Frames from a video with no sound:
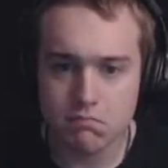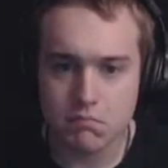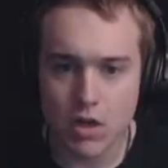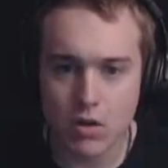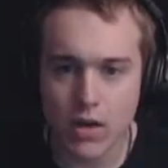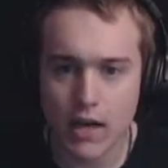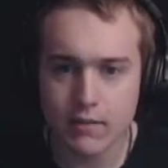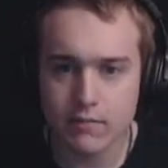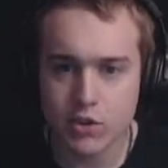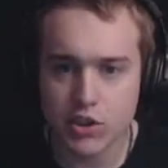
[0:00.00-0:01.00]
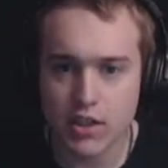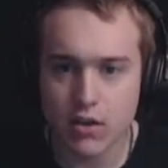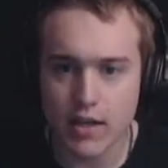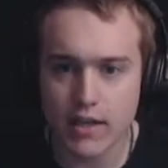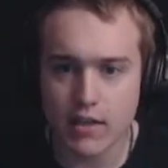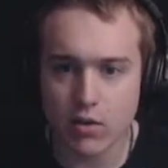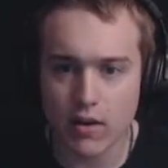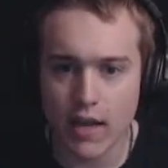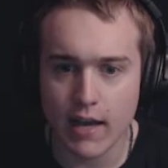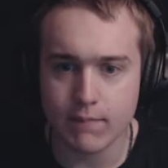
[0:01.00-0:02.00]
Okay. Just gonna go ahead and ignore
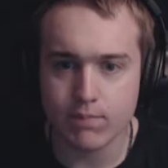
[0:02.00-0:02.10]
that.